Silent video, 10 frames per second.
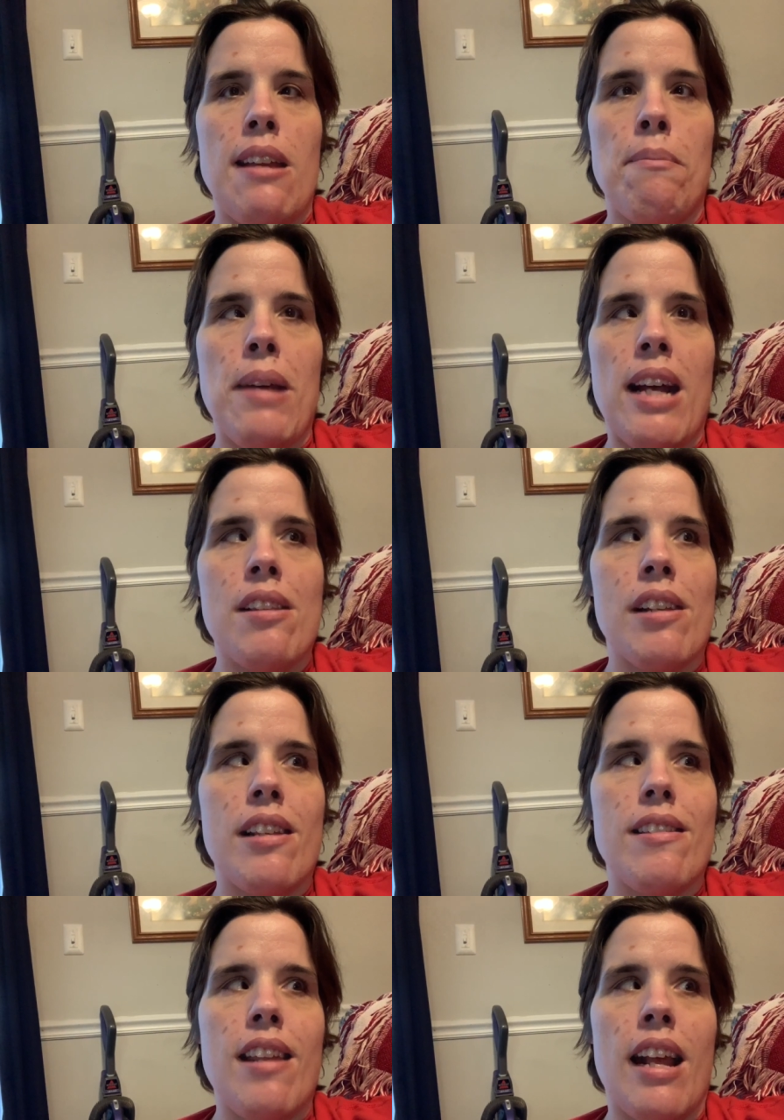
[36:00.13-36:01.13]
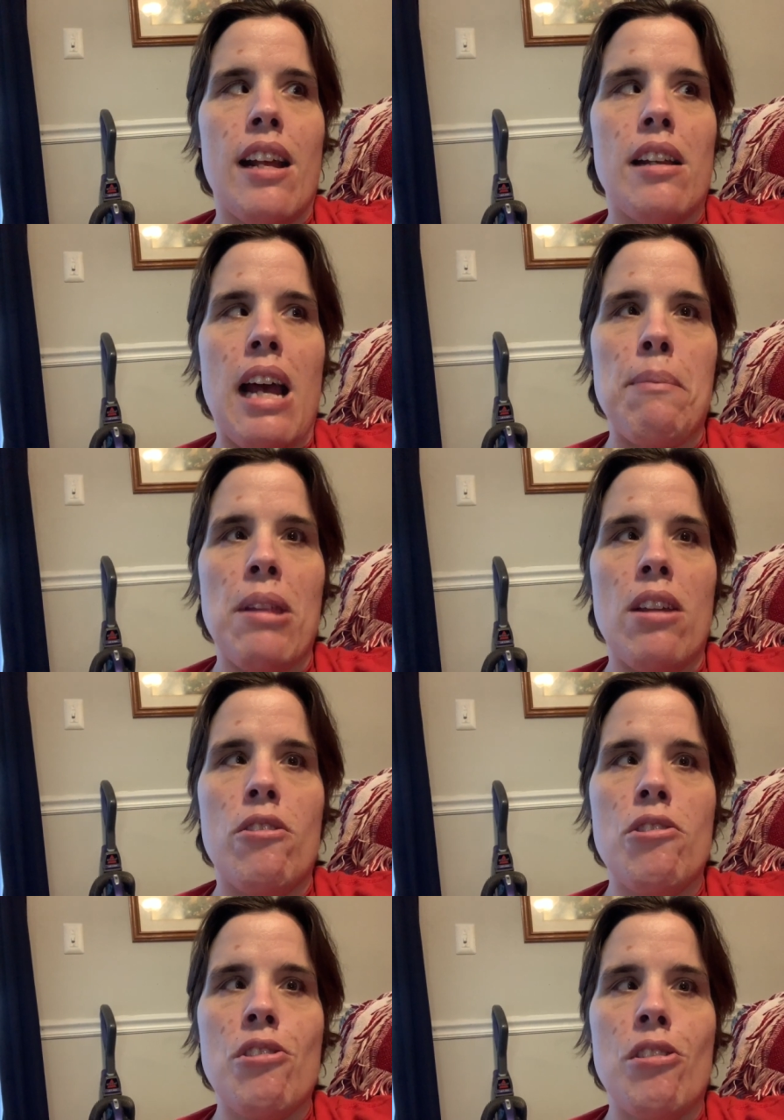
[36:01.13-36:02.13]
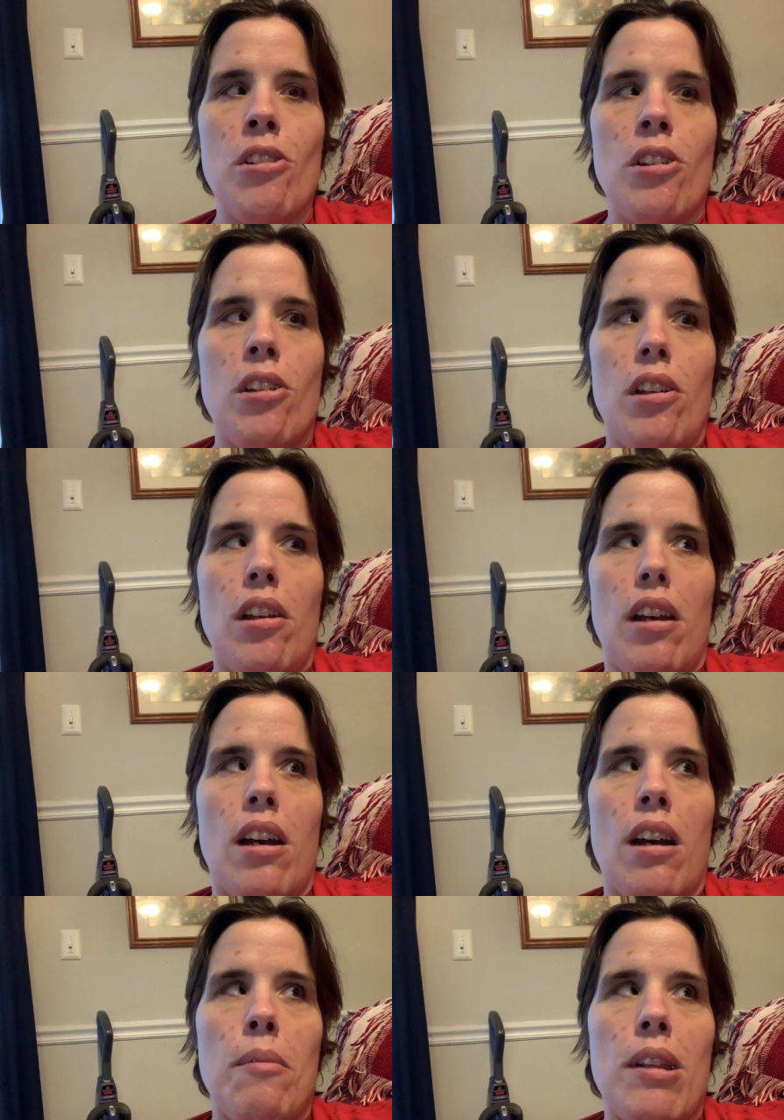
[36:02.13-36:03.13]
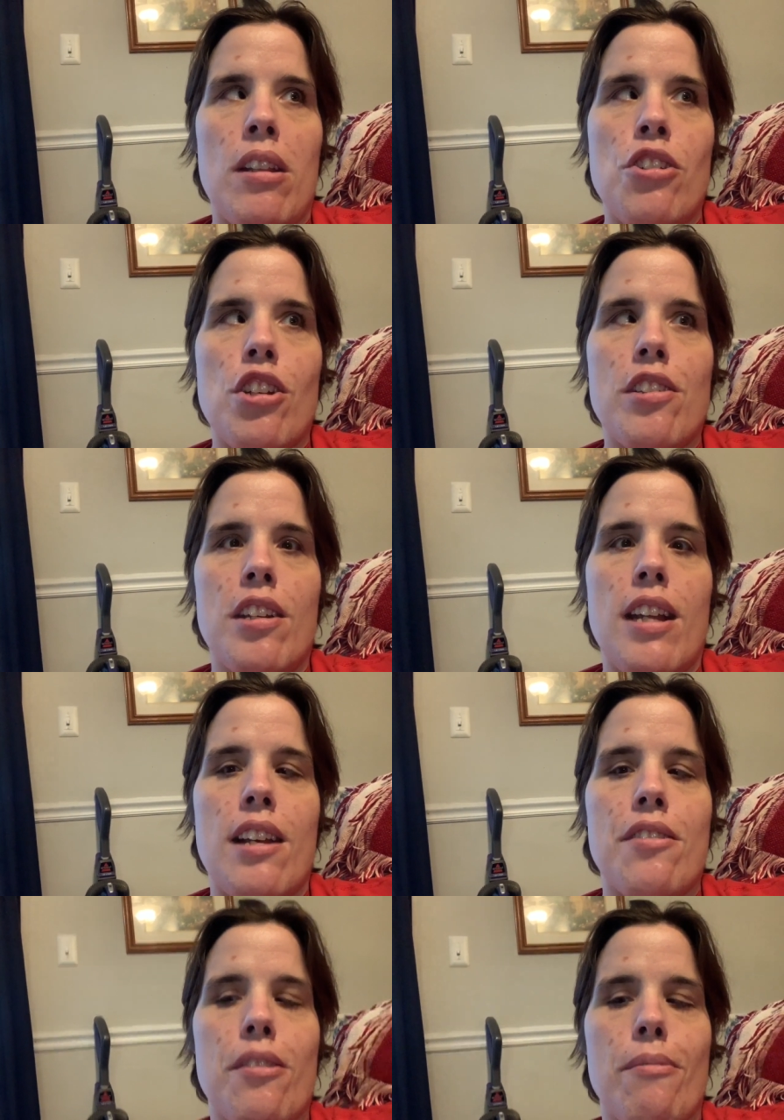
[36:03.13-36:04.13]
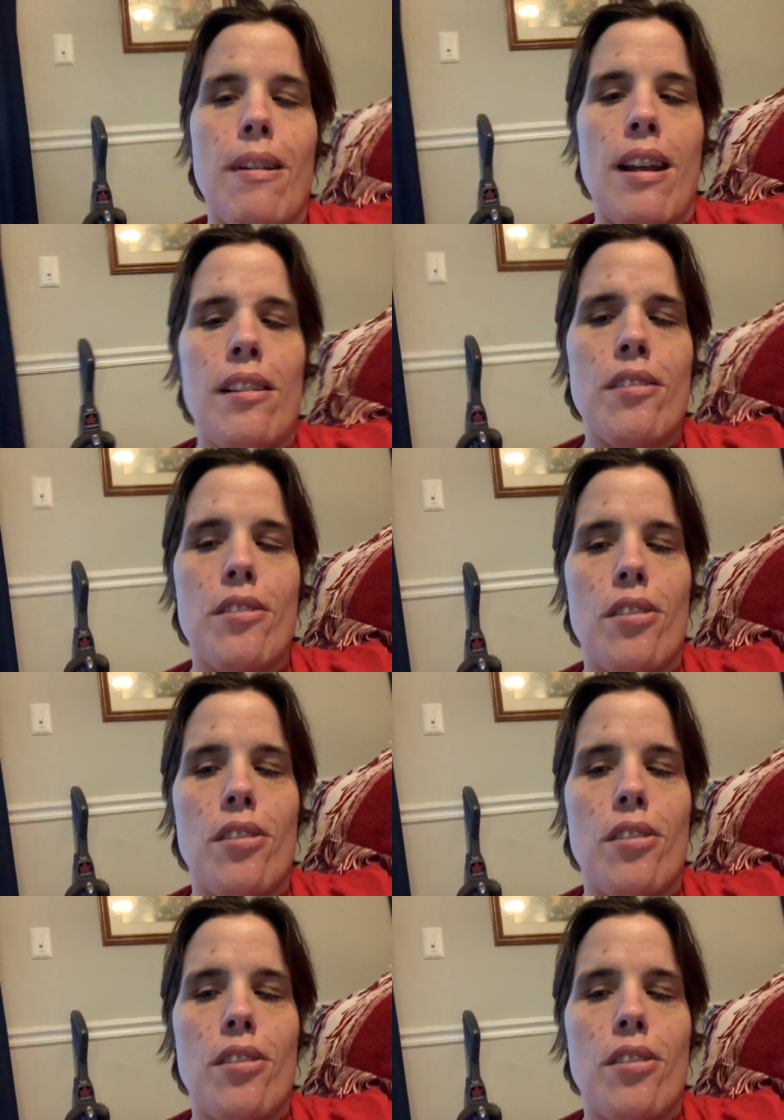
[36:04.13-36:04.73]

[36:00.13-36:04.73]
basket sitting on top of those. And then Justin has the rest.